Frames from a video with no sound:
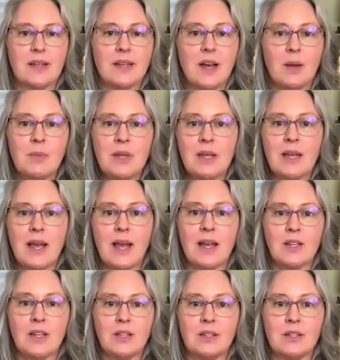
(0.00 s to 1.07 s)
coming
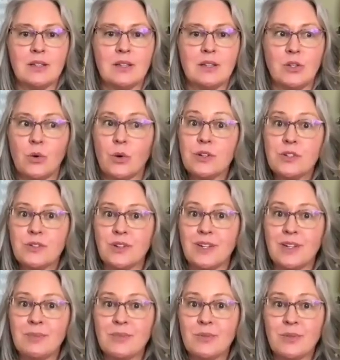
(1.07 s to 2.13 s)
at your
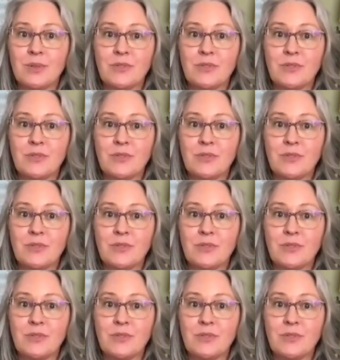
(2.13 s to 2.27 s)
dream